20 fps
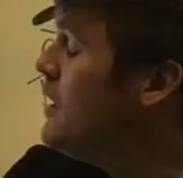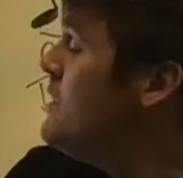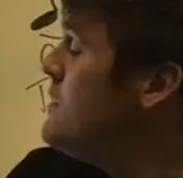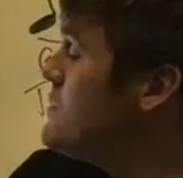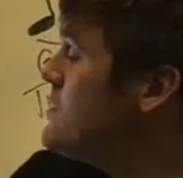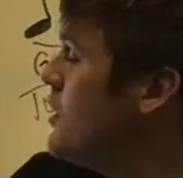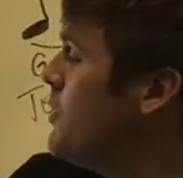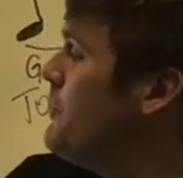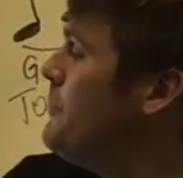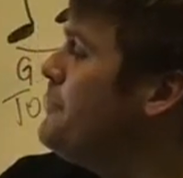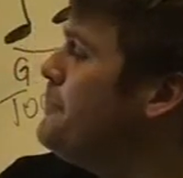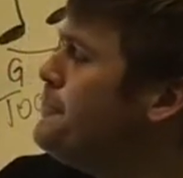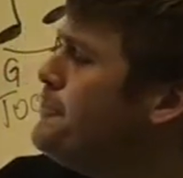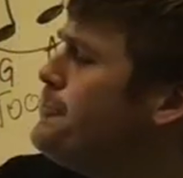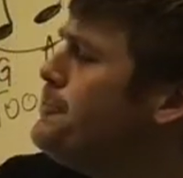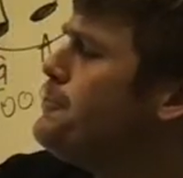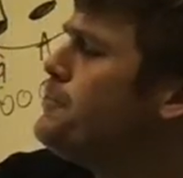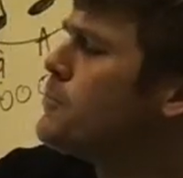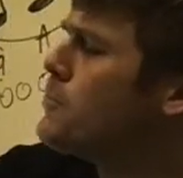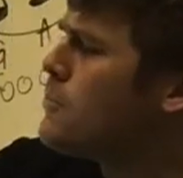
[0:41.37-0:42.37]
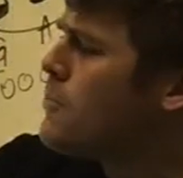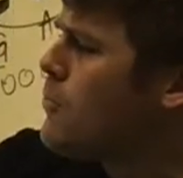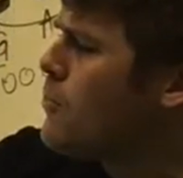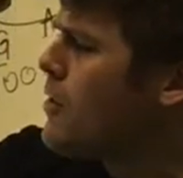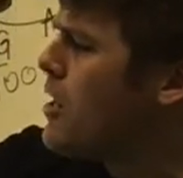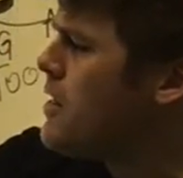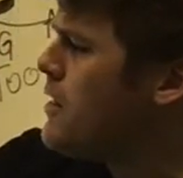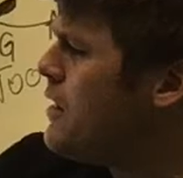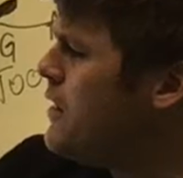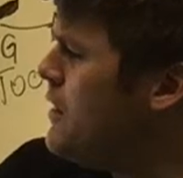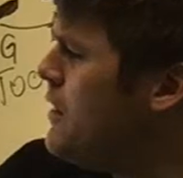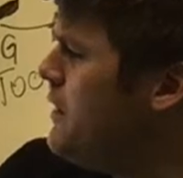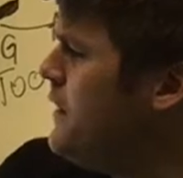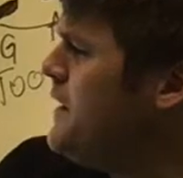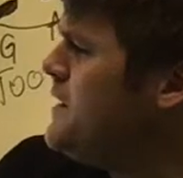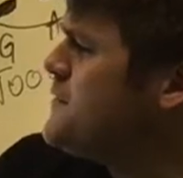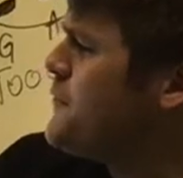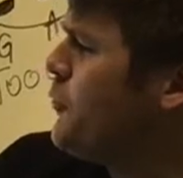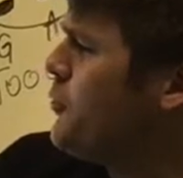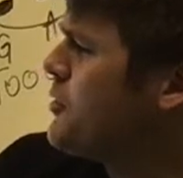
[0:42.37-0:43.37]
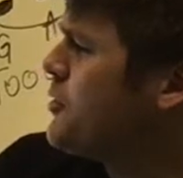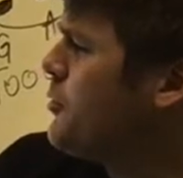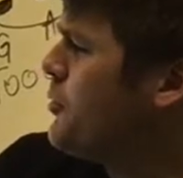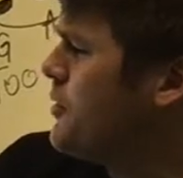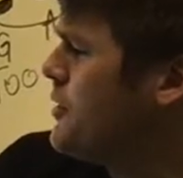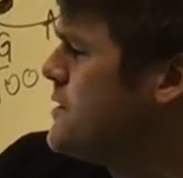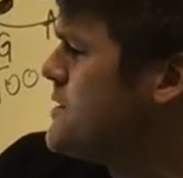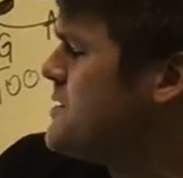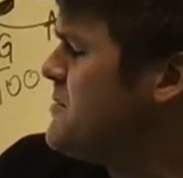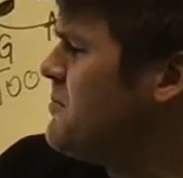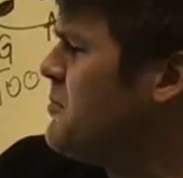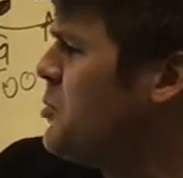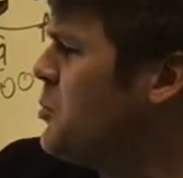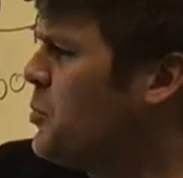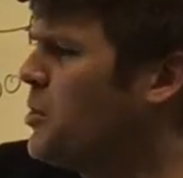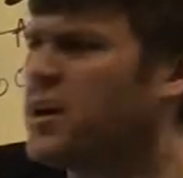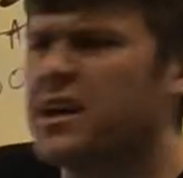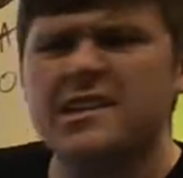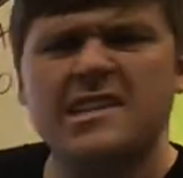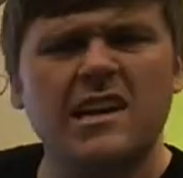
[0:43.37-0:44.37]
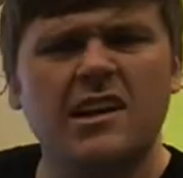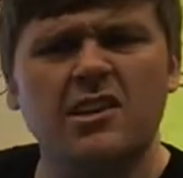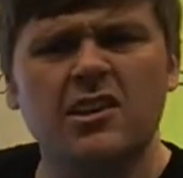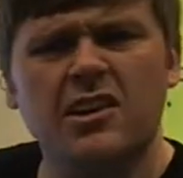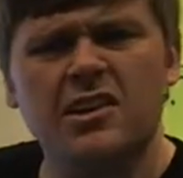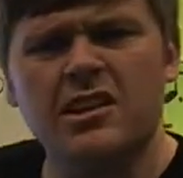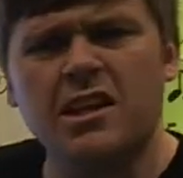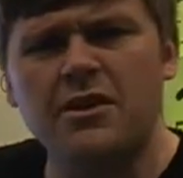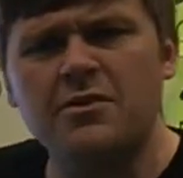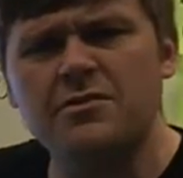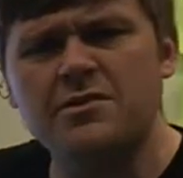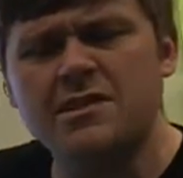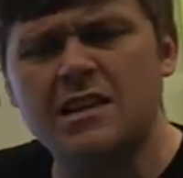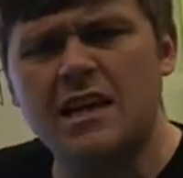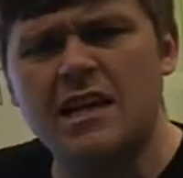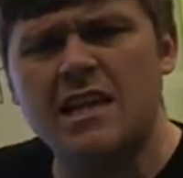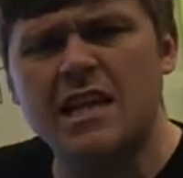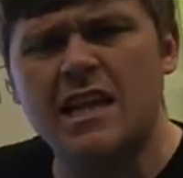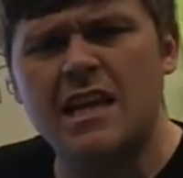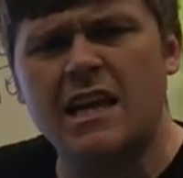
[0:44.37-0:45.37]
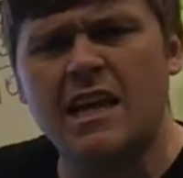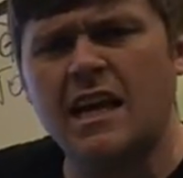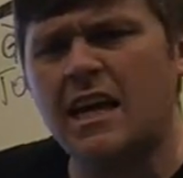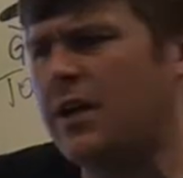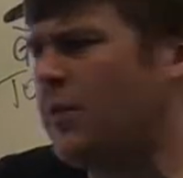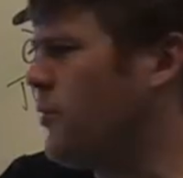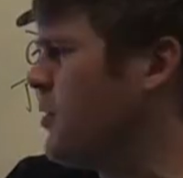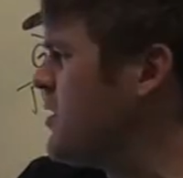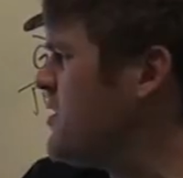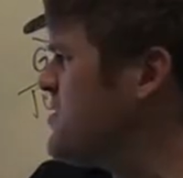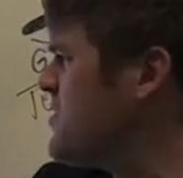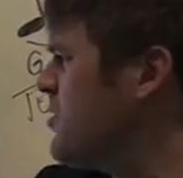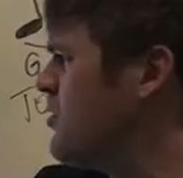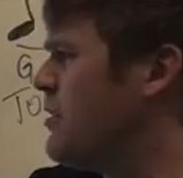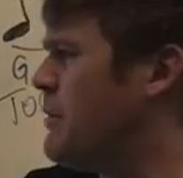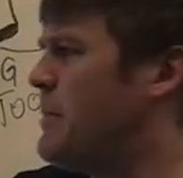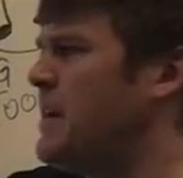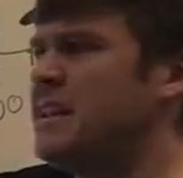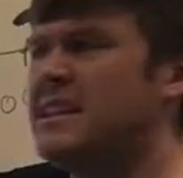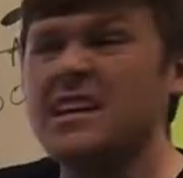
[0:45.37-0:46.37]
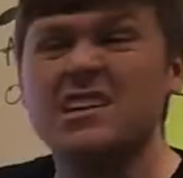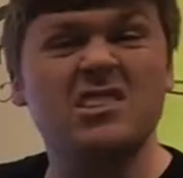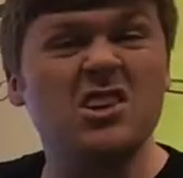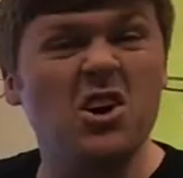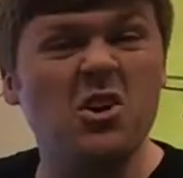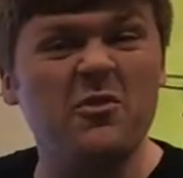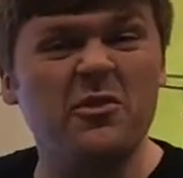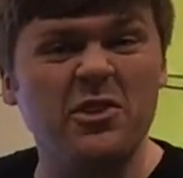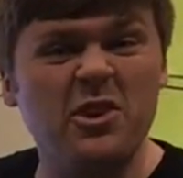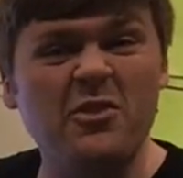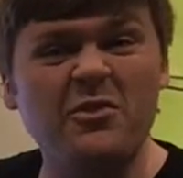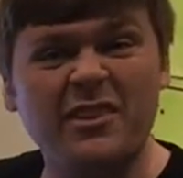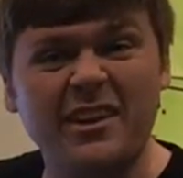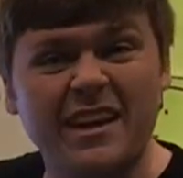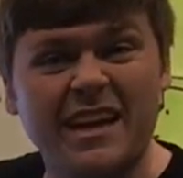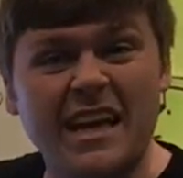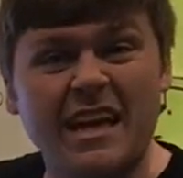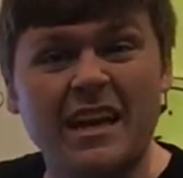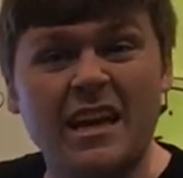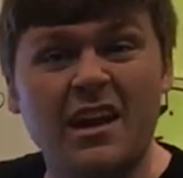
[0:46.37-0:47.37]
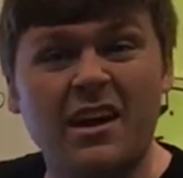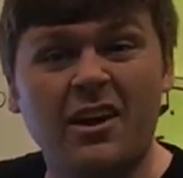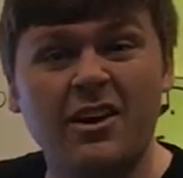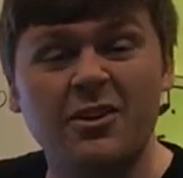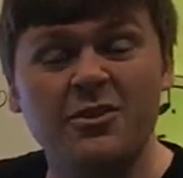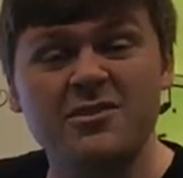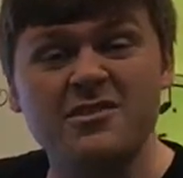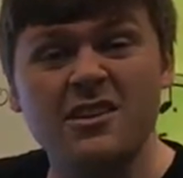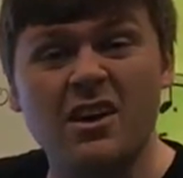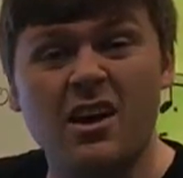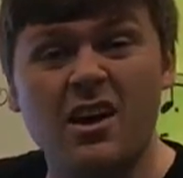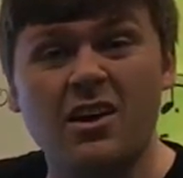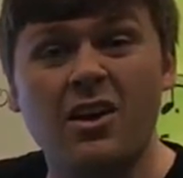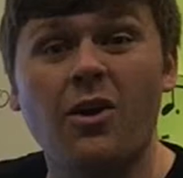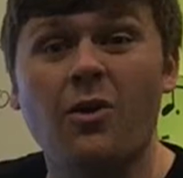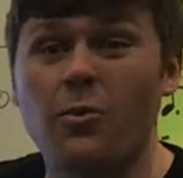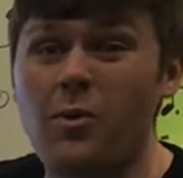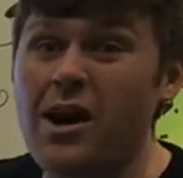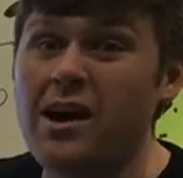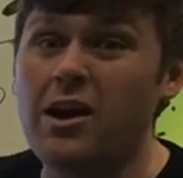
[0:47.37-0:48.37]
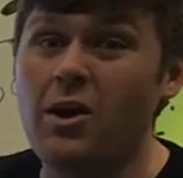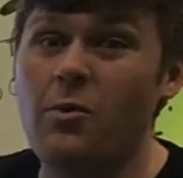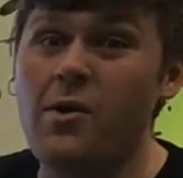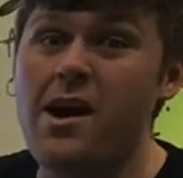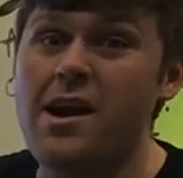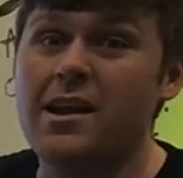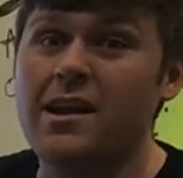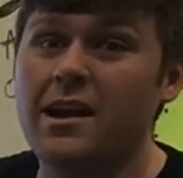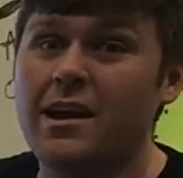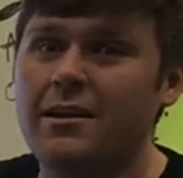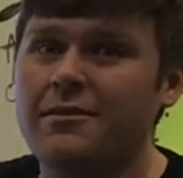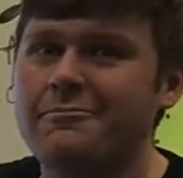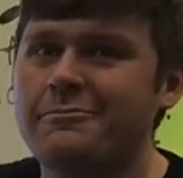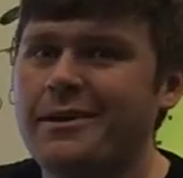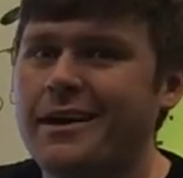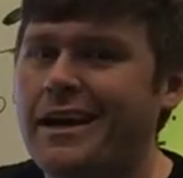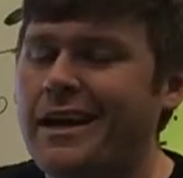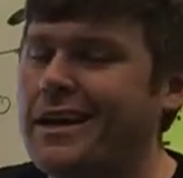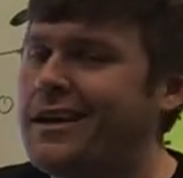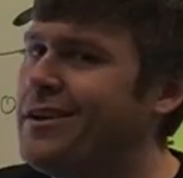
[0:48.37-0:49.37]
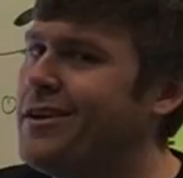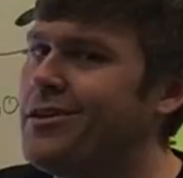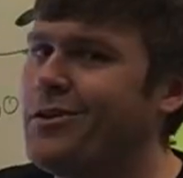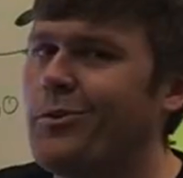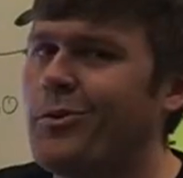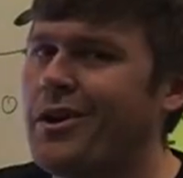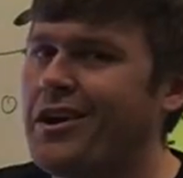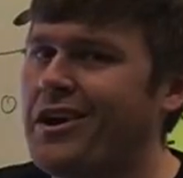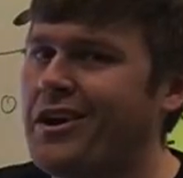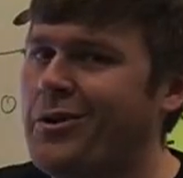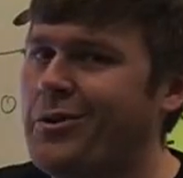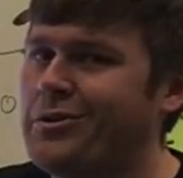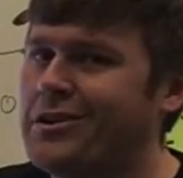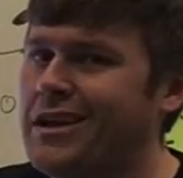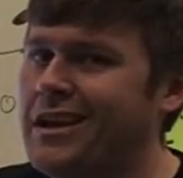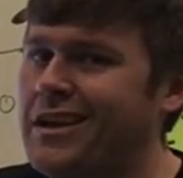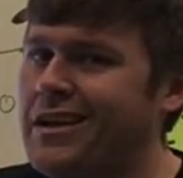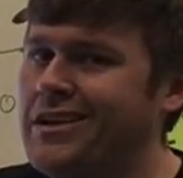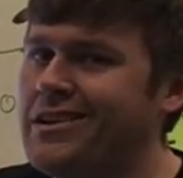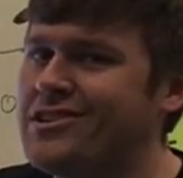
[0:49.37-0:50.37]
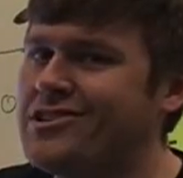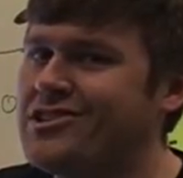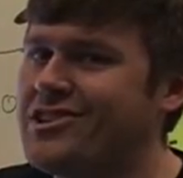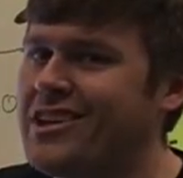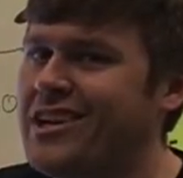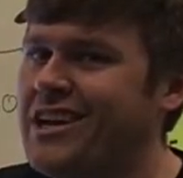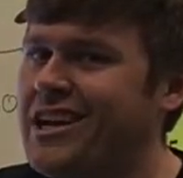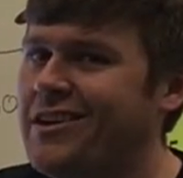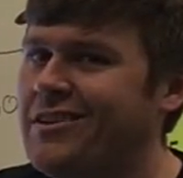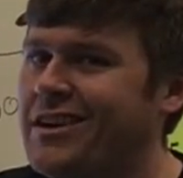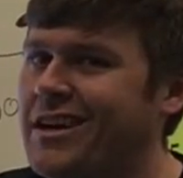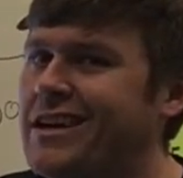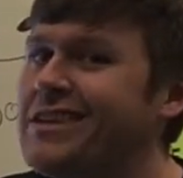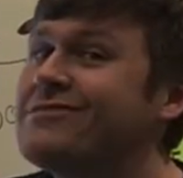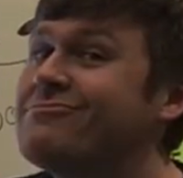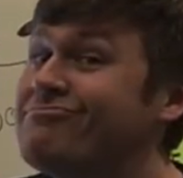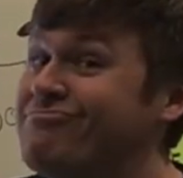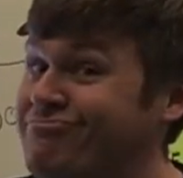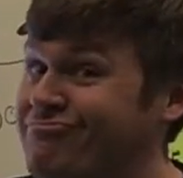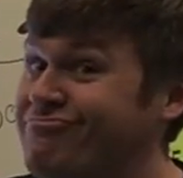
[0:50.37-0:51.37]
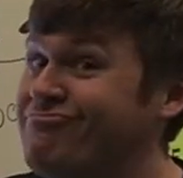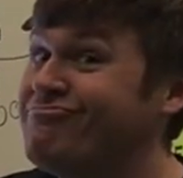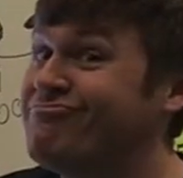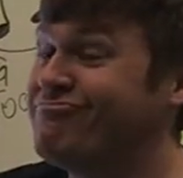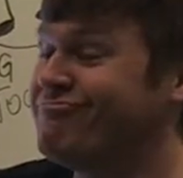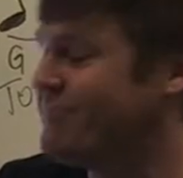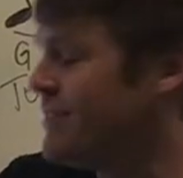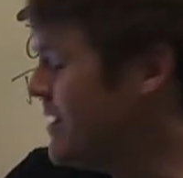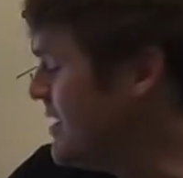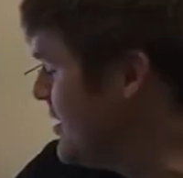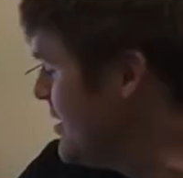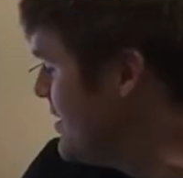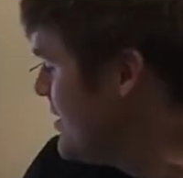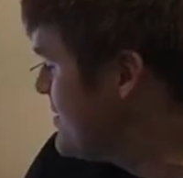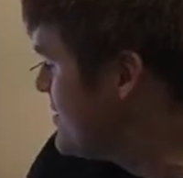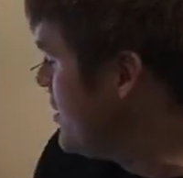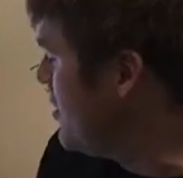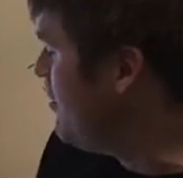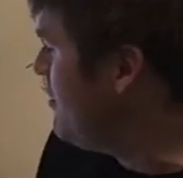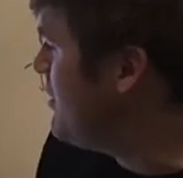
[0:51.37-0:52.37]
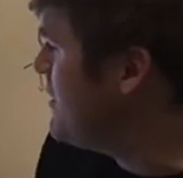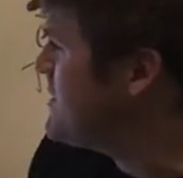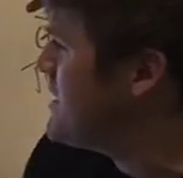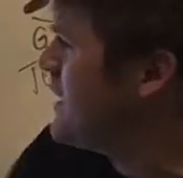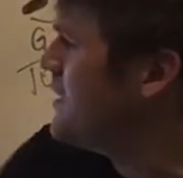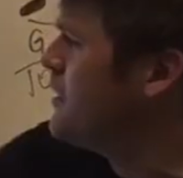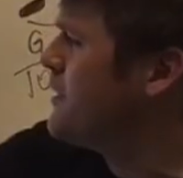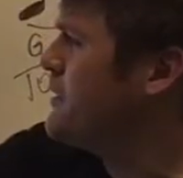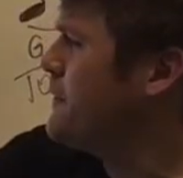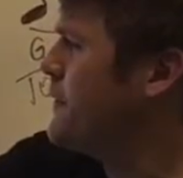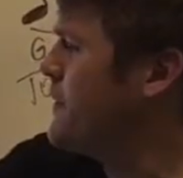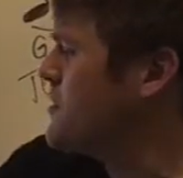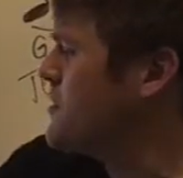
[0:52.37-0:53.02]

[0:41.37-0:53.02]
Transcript: So these 4 chords, we're going to take a look at those, and then we're just going to repeat these over and over again in our new song, Waka Waka, by the one and only Shakira. So let's take a look at the